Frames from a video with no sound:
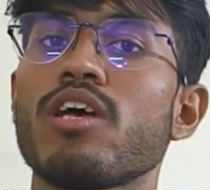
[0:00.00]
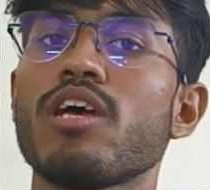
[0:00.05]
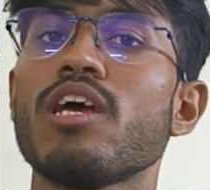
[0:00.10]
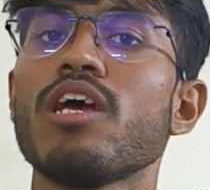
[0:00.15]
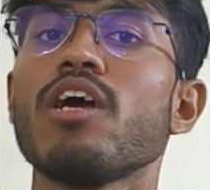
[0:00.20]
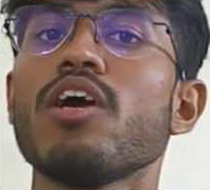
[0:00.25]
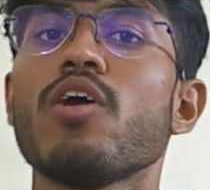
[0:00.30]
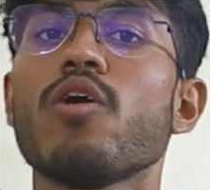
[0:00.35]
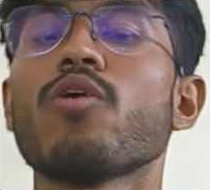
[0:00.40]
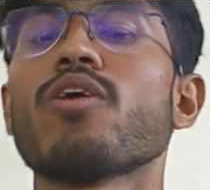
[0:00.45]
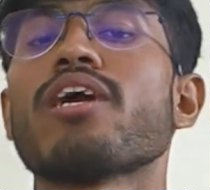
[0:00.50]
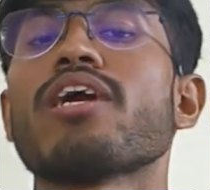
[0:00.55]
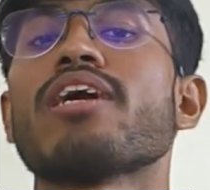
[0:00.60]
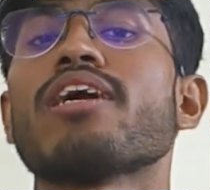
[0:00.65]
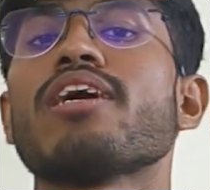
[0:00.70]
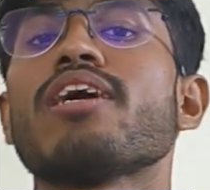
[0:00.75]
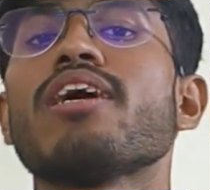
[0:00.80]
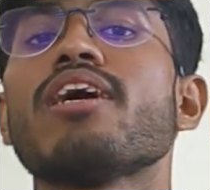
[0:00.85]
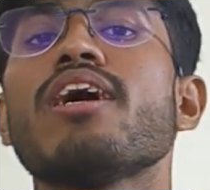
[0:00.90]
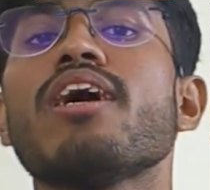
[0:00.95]
Okay.
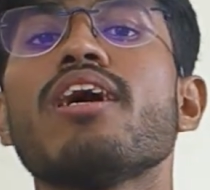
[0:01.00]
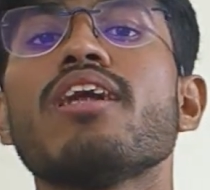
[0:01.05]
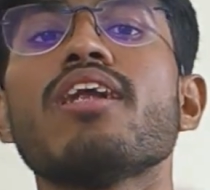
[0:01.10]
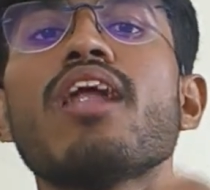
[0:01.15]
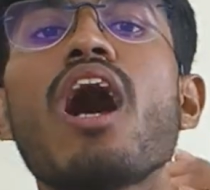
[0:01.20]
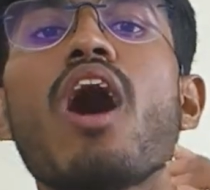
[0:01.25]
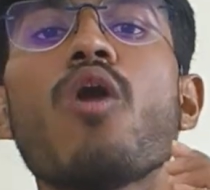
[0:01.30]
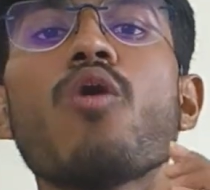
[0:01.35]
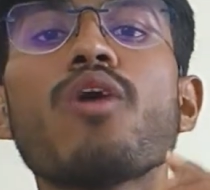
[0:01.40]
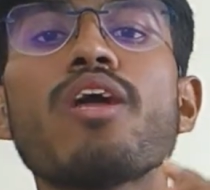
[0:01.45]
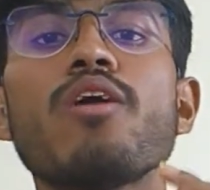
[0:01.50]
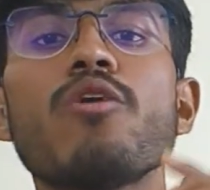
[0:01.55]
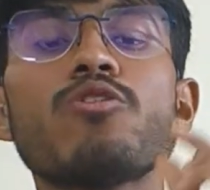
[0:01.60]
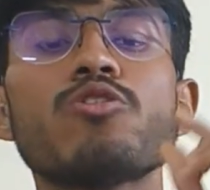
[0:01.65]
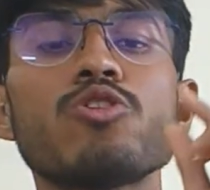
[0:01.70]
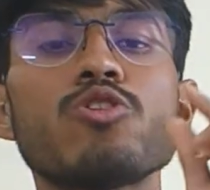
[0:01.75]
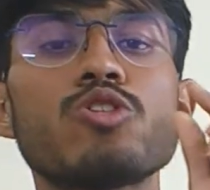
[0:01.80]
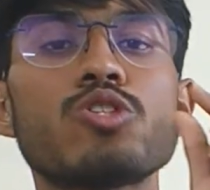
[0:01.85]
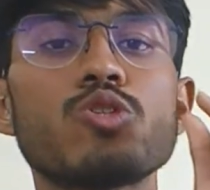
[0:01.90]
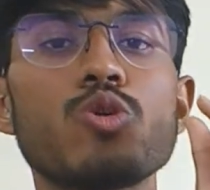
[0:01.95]
Now you should
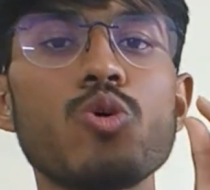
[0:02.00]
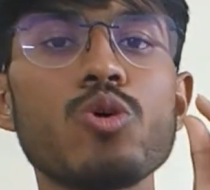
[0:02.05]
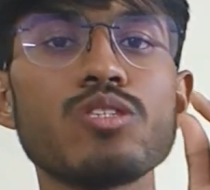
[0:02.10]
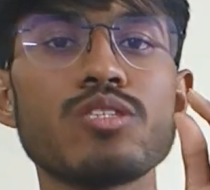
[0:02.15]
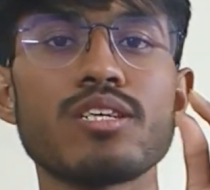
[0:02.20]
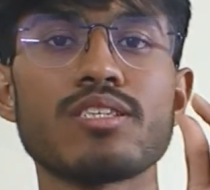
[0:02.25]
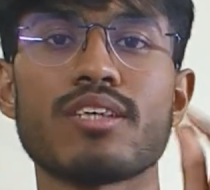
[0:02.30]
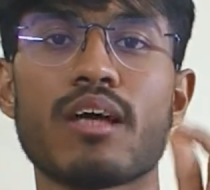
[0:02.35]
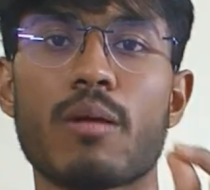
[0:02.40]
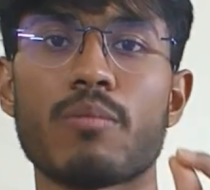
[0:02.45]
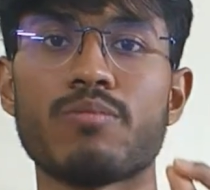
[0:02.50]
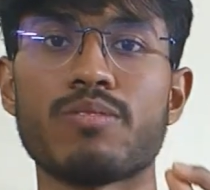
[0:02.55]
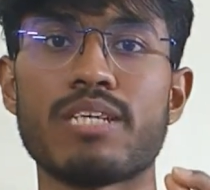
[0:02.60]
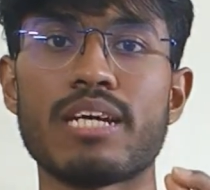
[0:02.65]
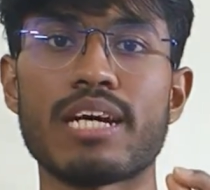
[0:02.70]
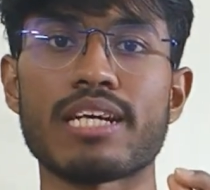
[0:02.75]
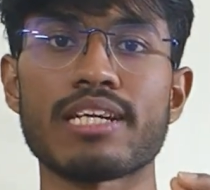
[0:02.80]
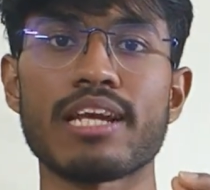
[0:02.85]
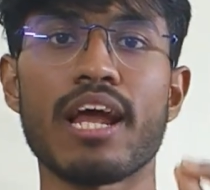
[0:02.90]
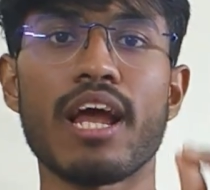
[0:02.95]
choose the subject
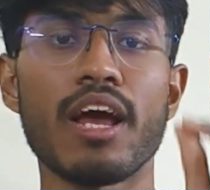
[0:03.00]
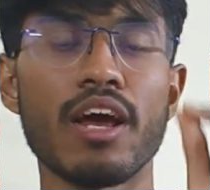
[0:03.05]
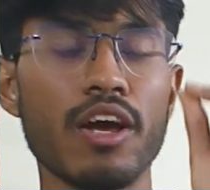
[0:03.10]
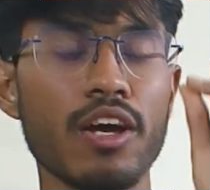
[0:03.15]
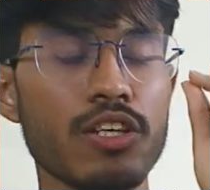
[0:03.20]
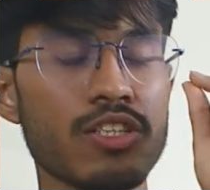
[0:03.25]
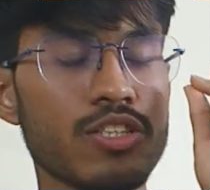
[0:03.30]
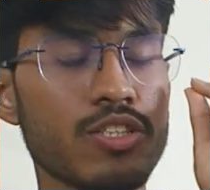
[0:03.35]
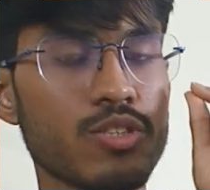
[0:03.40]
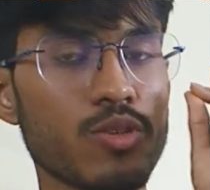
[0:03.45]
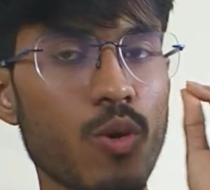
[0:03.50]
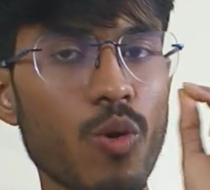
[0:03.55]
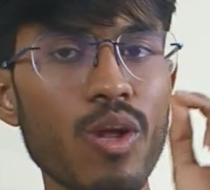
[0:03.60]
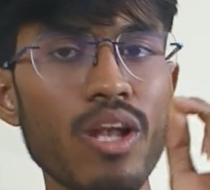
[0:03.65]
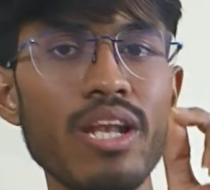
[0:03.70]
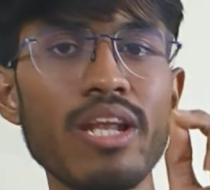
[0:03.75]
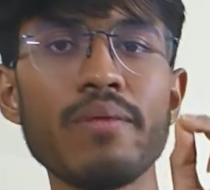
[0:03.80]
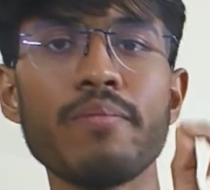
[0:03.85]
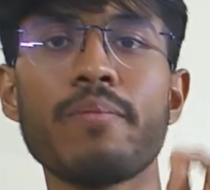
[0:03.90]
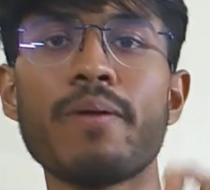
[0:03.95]
solely
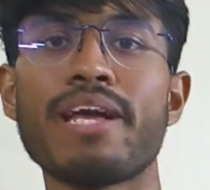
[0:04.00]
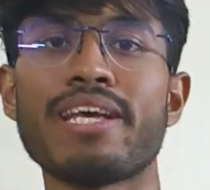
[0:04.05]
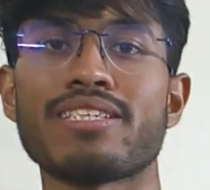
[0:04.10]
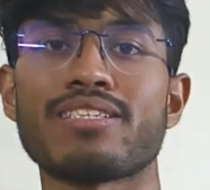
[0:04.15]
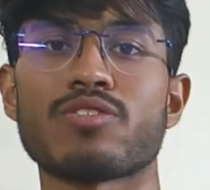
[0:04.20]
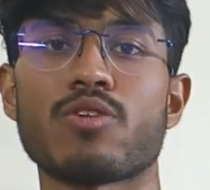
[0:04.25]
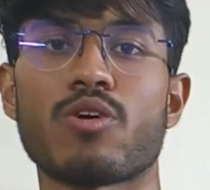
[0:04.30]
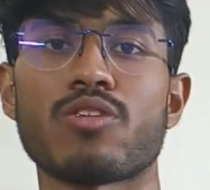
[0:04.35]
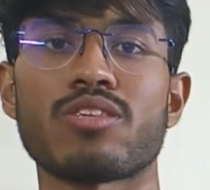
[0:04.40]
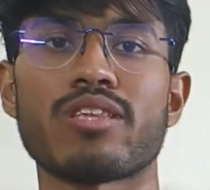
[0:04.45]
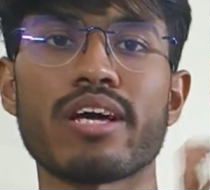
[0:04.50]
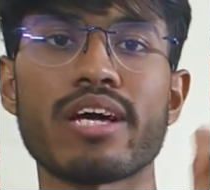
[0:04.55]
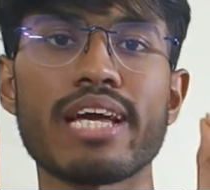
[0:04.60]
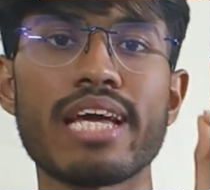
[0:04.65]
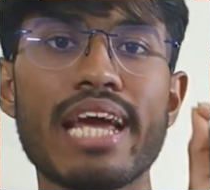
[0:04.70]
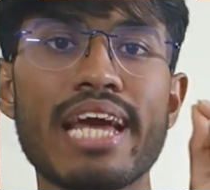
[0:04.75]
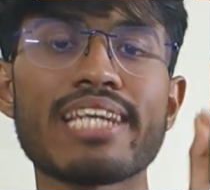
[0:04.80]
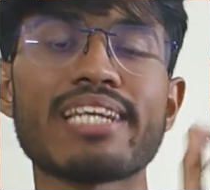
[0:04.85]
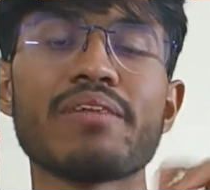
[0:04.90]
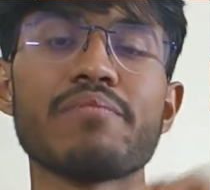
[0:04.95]
based on the
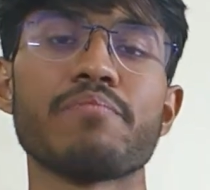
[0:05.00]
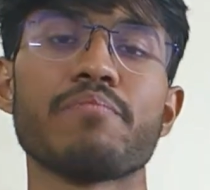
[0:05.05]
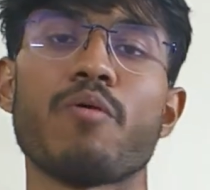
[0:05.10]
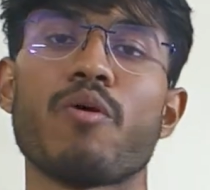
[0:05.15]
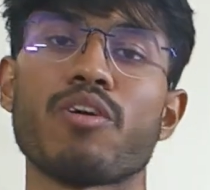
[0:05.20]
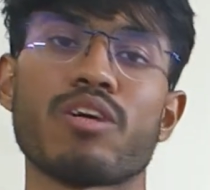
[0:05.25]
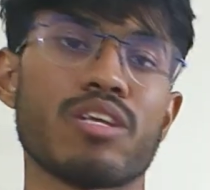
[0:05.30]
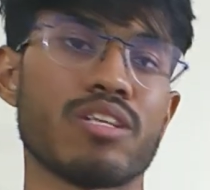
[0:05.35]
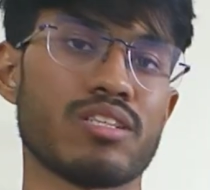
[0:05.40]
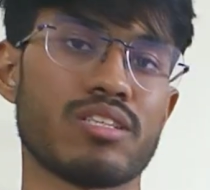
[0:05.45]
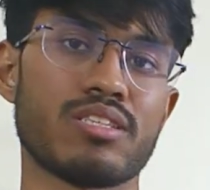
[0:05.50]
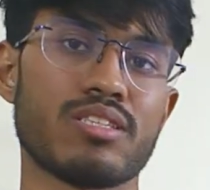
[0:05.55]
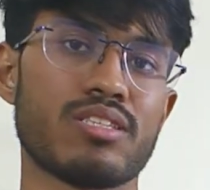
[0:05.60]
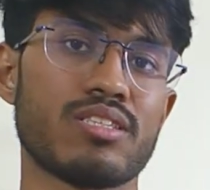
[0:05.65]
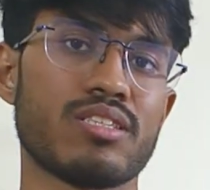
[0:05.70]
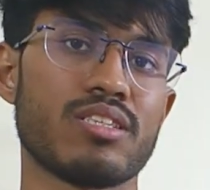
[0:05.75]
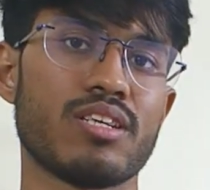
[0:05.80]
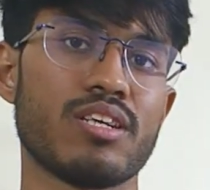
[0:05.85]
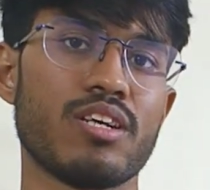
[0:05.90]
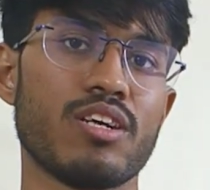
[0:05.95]
GATE importance.
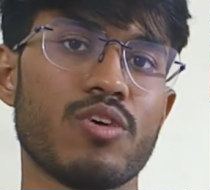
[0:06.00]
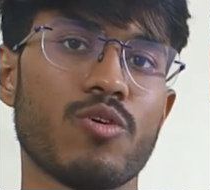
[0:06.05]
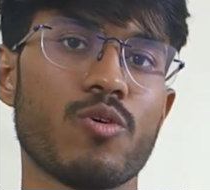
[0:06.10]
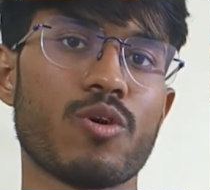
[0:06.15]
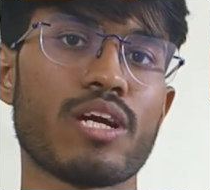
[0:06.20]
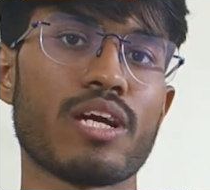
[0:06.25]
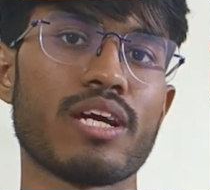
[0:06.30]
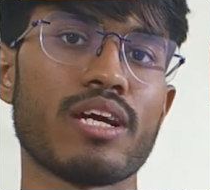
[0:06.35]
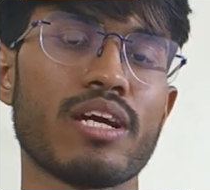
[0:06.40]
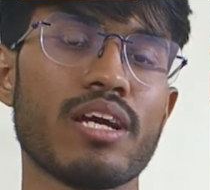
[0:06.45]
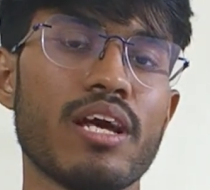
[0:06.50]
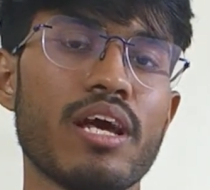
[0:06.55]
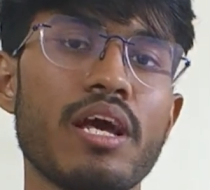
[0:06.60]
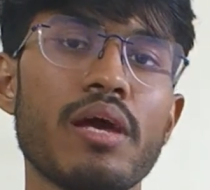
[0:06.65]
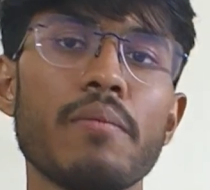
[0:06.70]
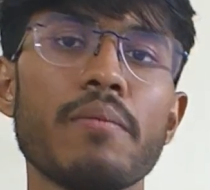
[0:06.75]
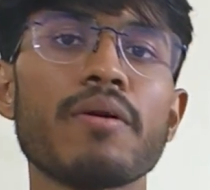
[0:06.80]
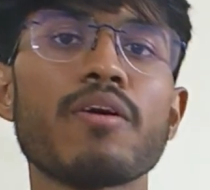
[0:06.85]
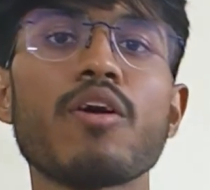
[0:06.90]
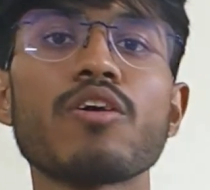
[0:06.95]
Okay.
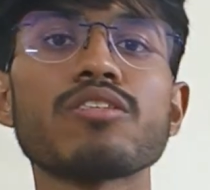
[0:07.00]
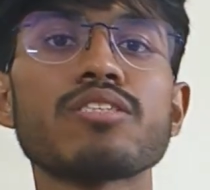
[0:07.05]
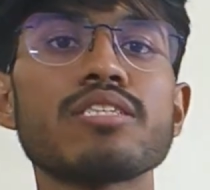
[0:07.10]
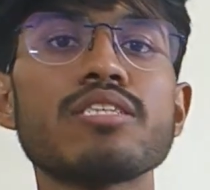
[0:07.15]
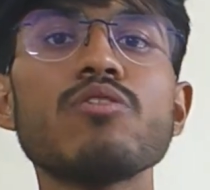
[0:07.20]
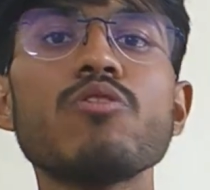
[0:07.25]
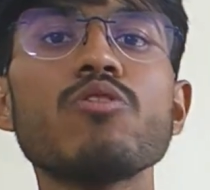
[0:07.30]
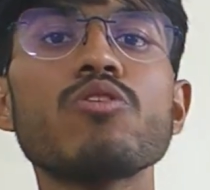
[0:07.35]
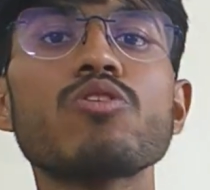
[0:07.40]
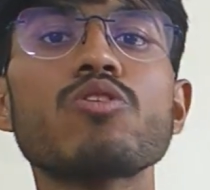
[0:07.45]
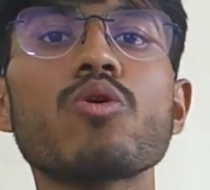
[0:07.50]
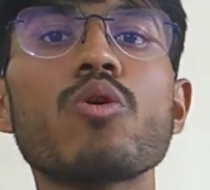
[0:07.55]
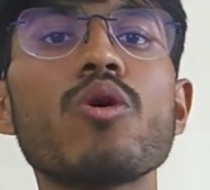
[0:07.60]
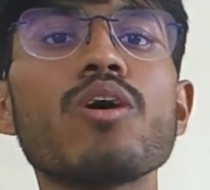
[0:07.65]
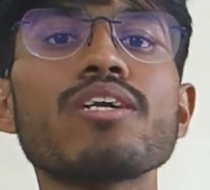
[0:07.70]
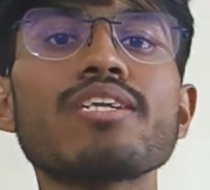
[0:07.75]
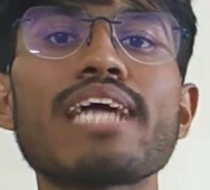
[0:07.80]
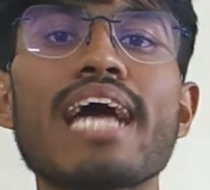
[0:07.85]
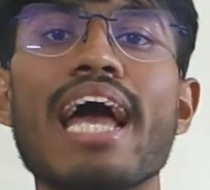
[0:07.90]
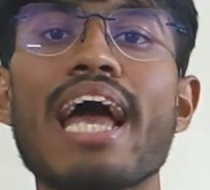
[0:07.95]
Because you don't
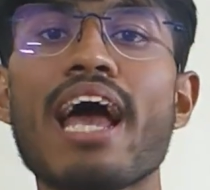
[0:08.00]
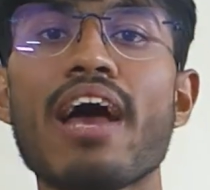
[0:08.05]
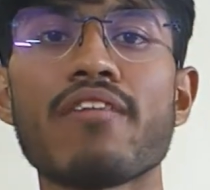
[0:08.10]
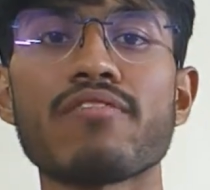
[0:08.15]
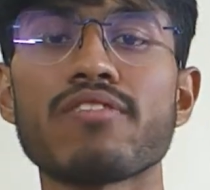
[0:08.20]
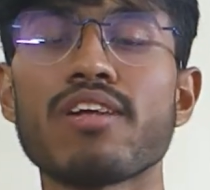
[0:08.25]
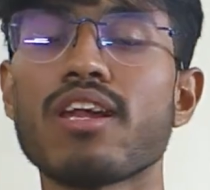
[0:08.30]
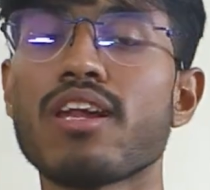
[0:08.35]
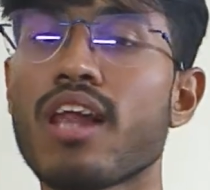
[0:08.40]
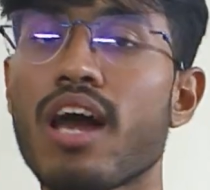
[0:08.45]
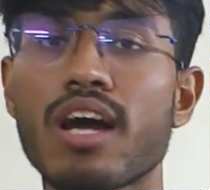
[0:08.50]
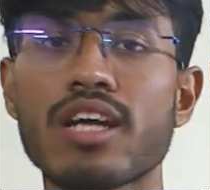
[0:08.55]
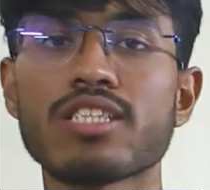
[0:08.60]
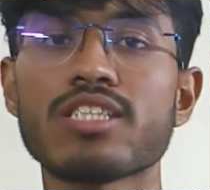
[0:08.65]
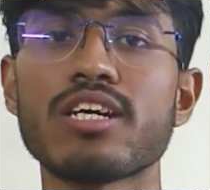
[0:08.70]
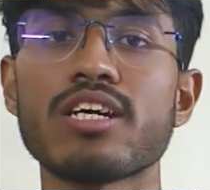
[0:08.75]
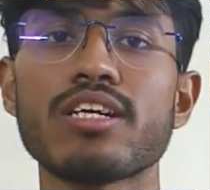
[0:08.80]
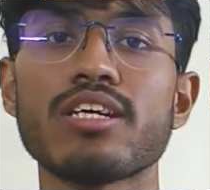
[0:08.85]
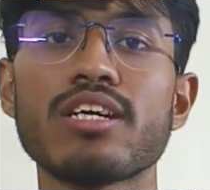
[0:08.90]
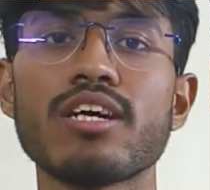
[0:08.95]
have the
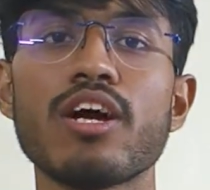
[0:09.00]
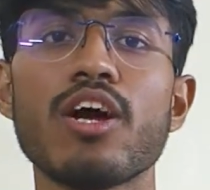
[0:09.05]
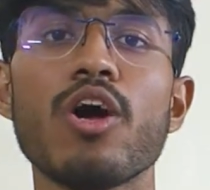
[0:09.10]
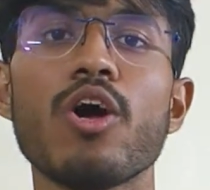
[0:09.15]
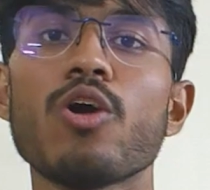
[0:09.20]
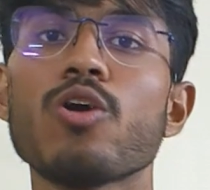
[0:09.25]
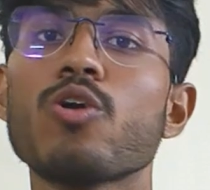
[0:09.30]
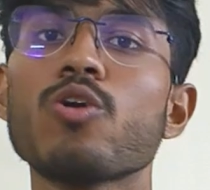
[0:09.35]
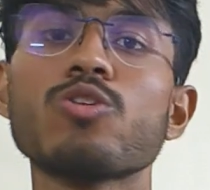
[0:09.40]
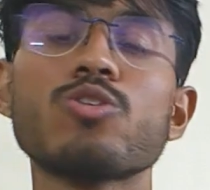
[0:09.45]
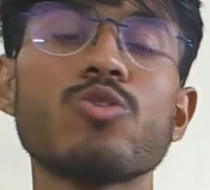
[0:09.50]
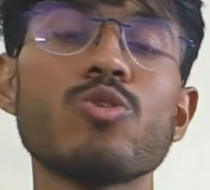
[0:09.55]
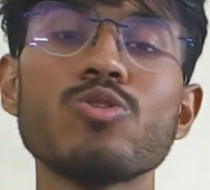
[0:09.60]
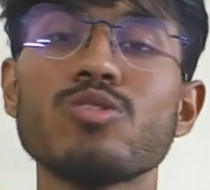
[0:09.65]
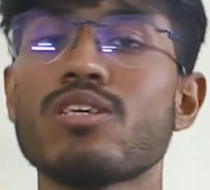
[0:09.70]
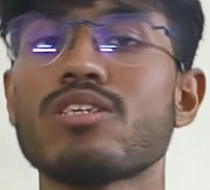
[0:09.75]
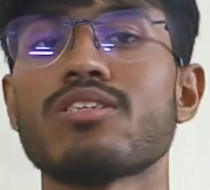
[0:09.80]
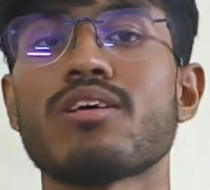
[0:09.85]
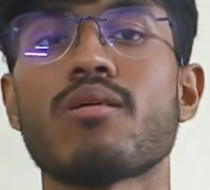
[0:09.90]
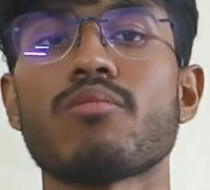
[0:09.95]
luxury to choose the
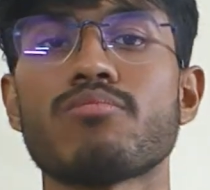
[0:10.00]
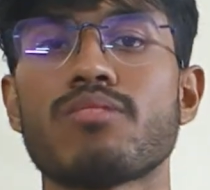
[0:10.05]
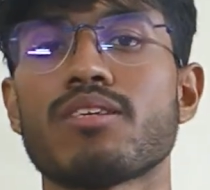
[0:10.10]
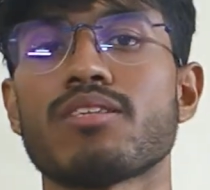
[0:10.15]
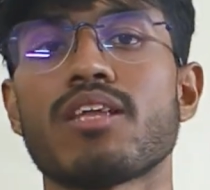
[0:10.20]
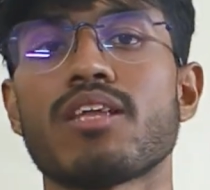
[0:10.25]
subject